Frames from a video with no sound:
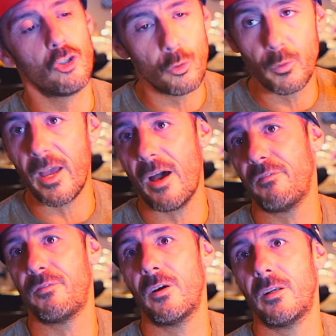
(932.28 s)
you will
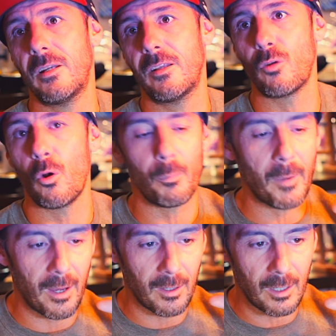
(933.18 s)
have fun. It's all
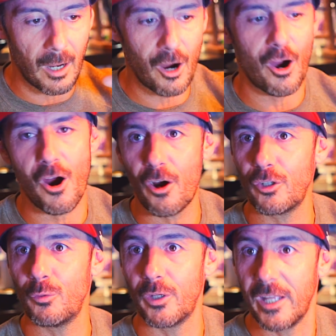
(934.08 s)
about how
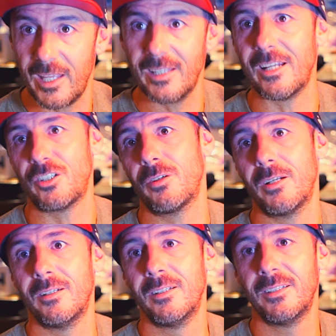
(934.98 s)
hard you want to hit that trail.